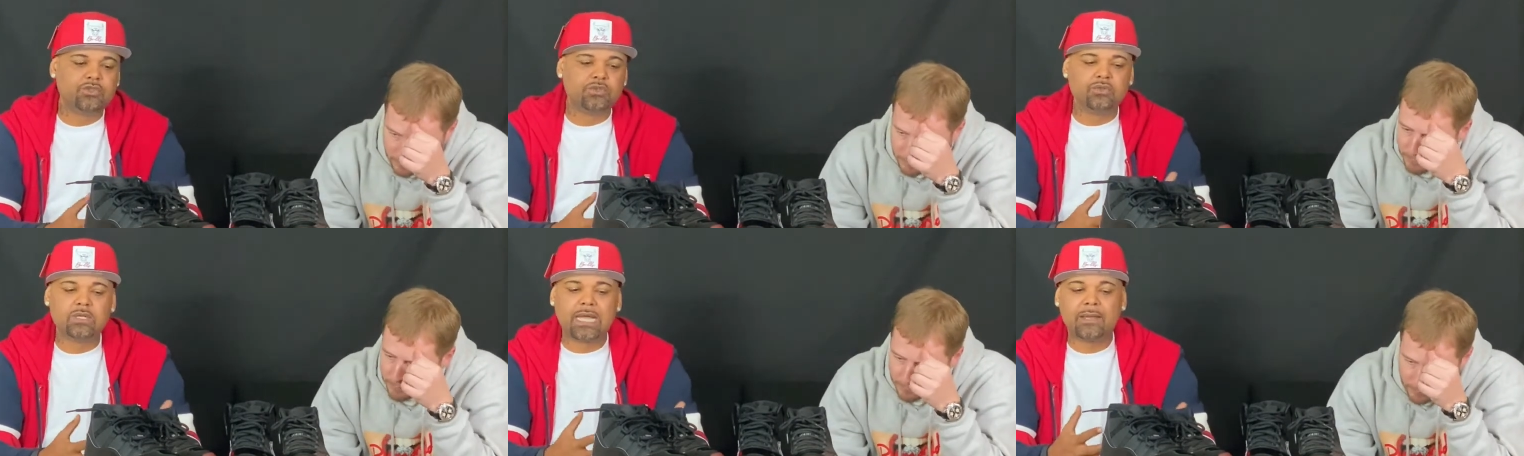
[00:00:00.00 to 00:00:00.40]

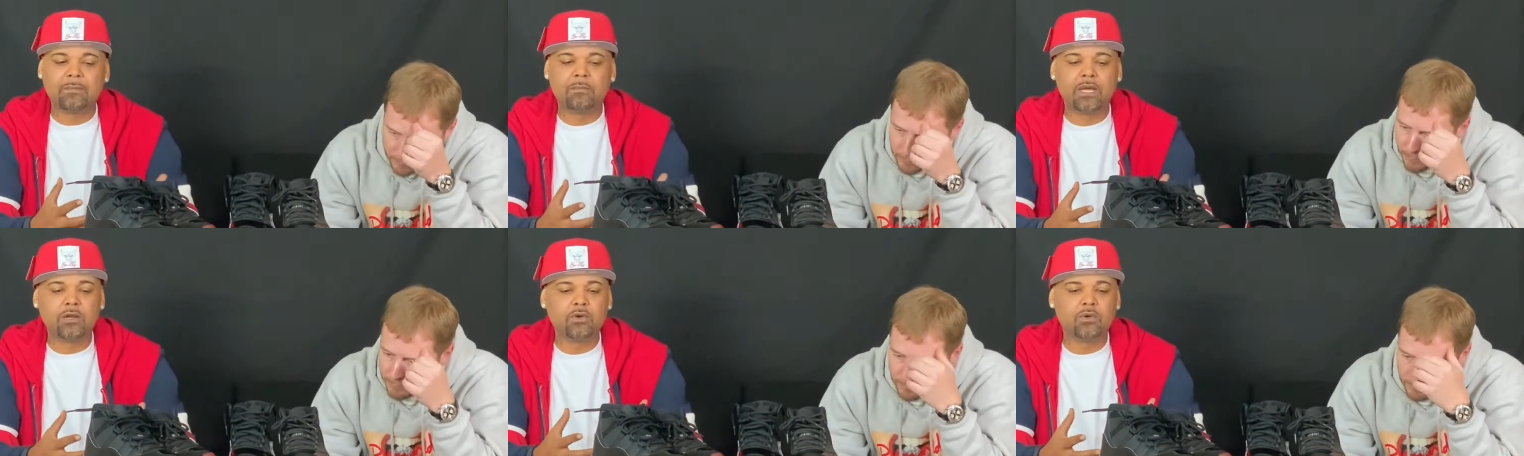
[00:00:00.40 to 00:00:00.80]
Speaker 1: you
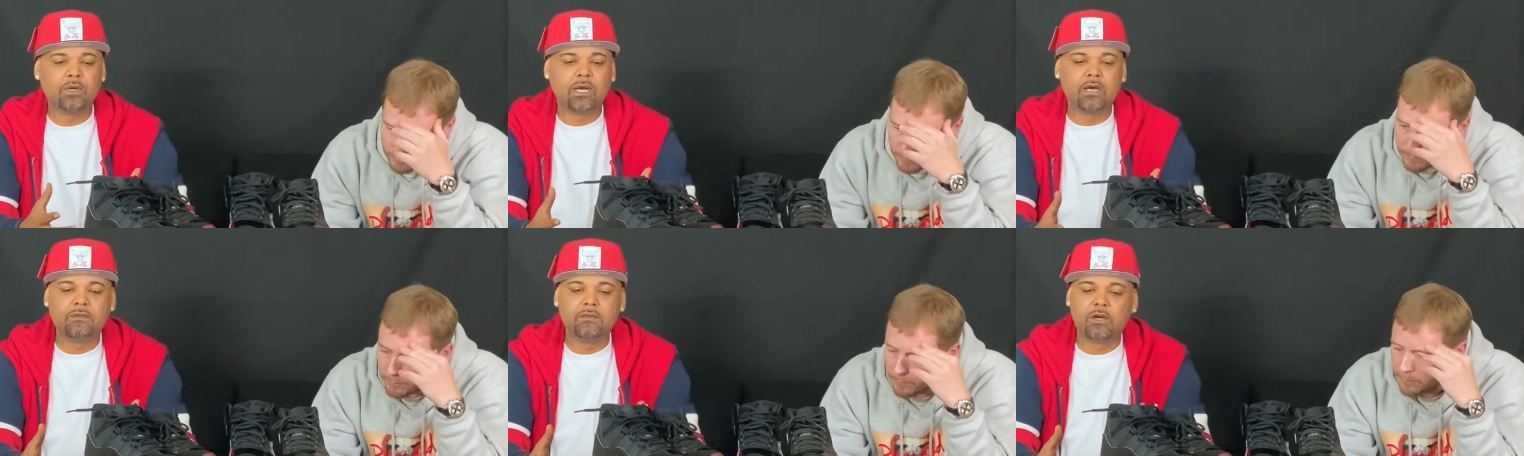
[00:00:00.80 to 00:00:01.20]
like better
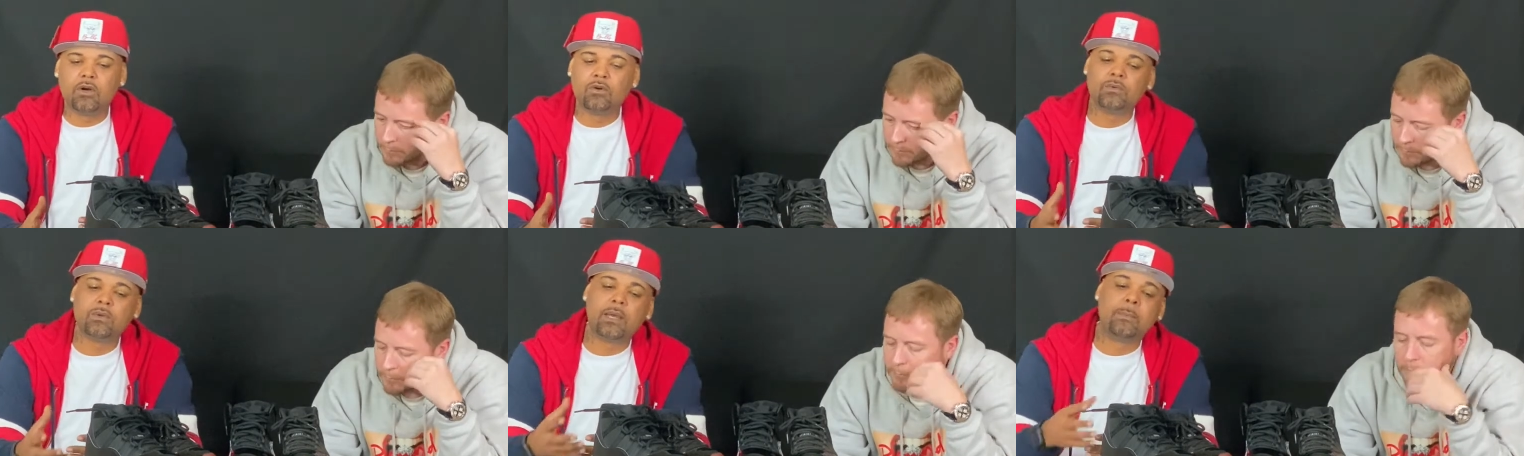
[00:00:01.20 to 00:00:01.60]
uh,
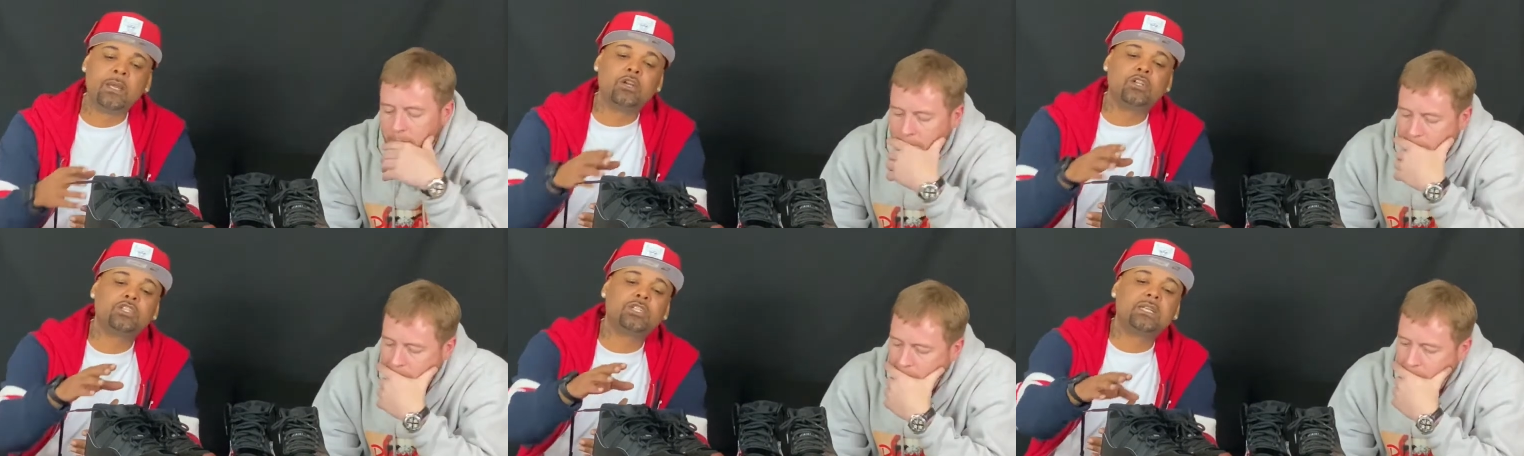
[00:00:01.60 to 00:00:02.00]
on. I
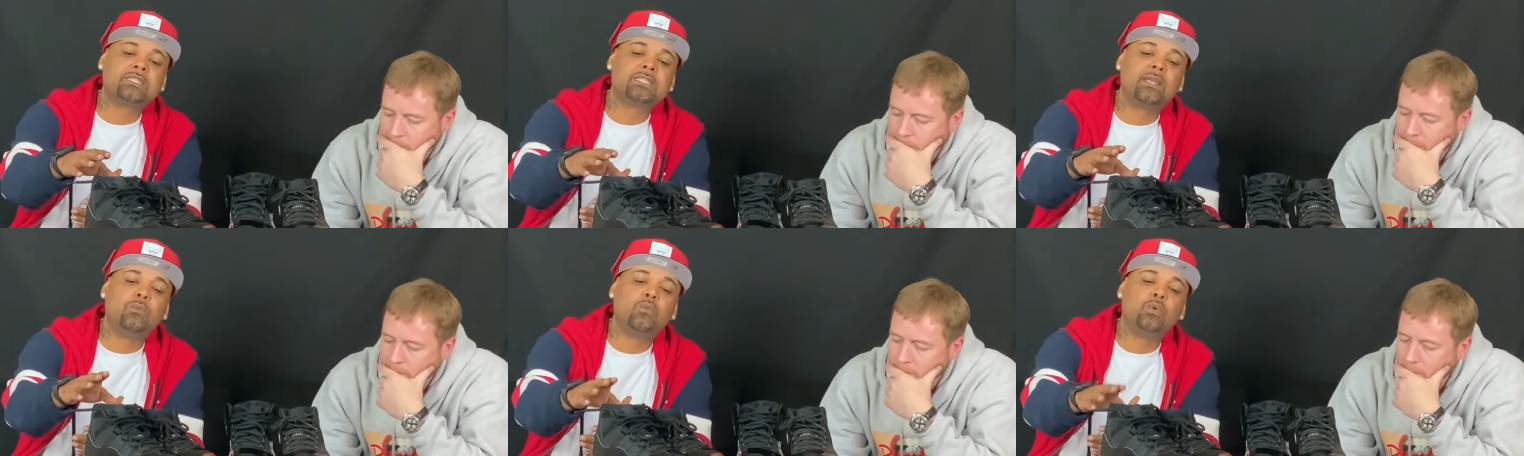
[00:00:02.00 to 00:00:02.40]
mean, or should I
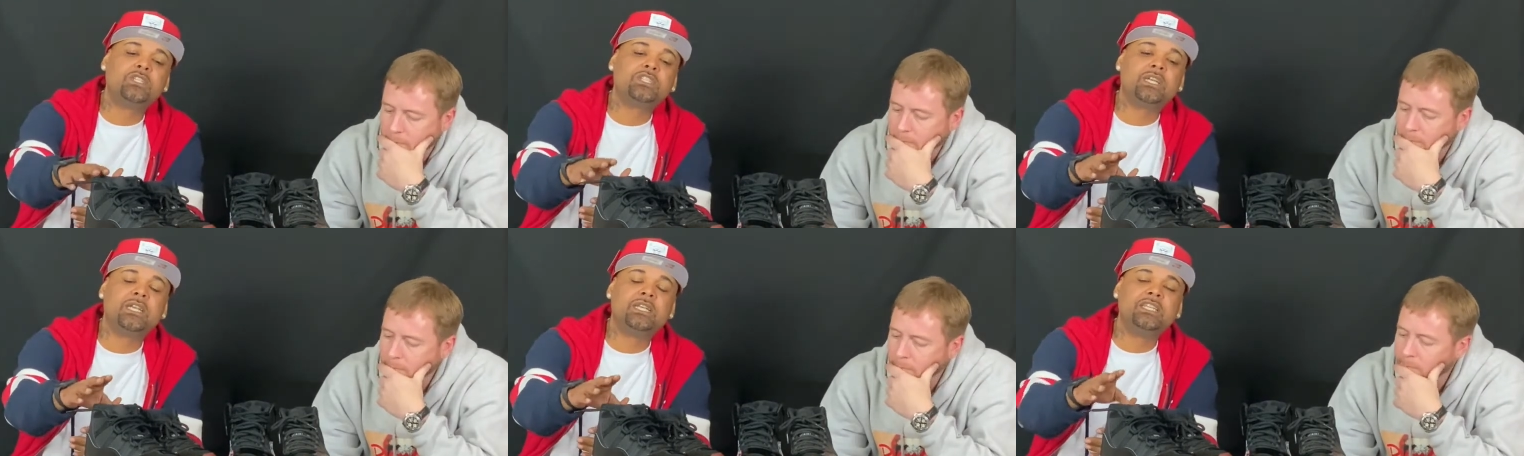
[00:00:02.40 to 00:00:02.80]
say
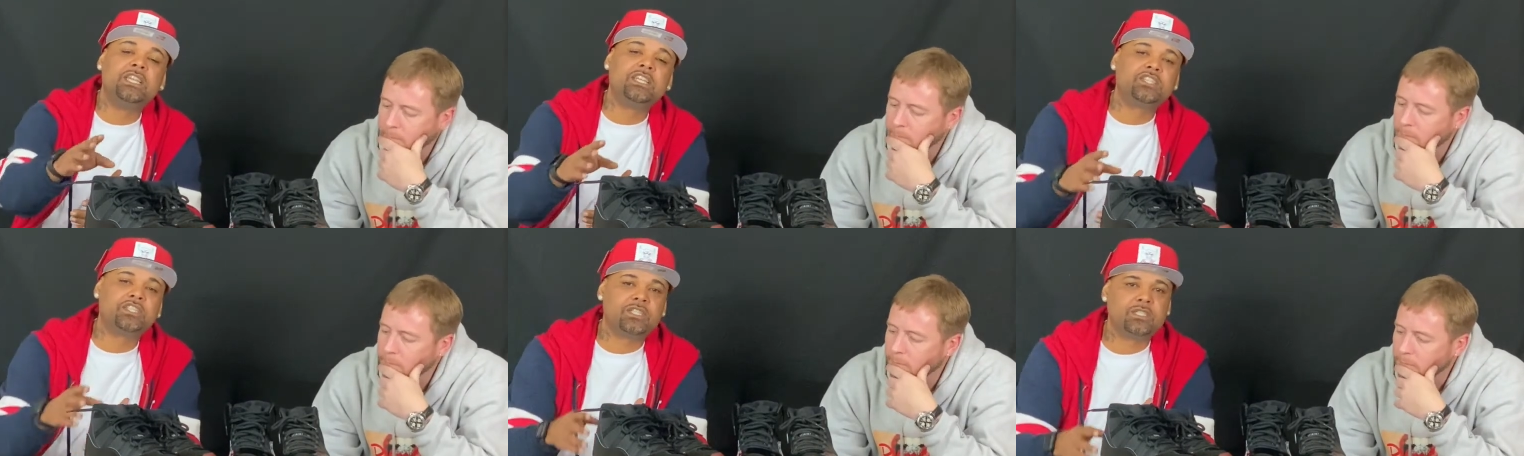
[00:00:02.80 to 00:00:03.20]
which
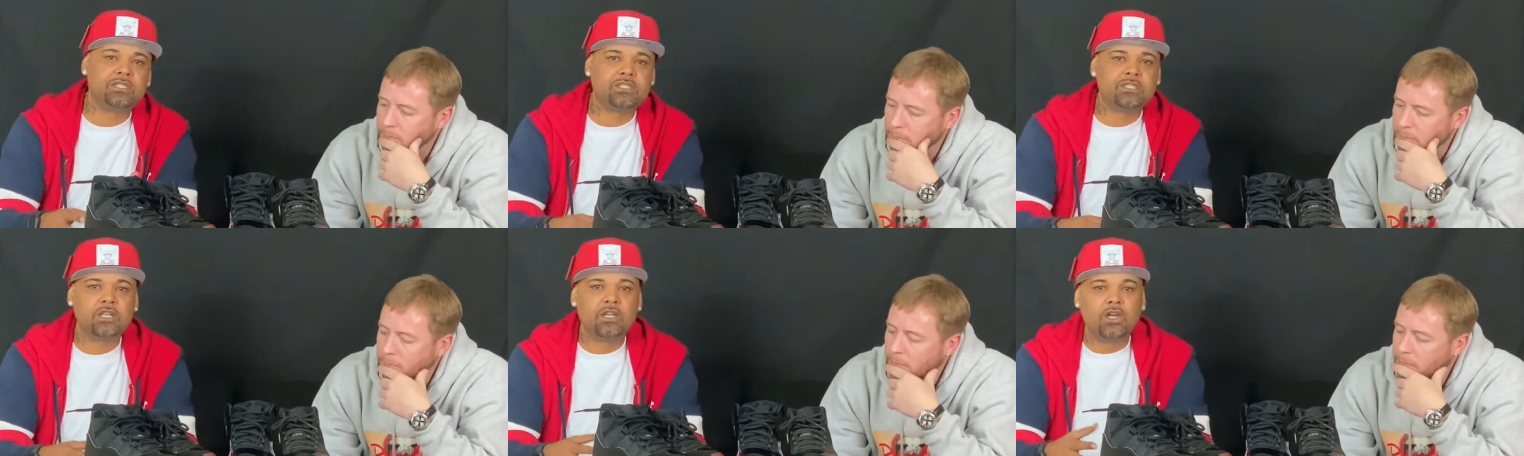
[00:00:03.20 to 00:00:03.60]
editions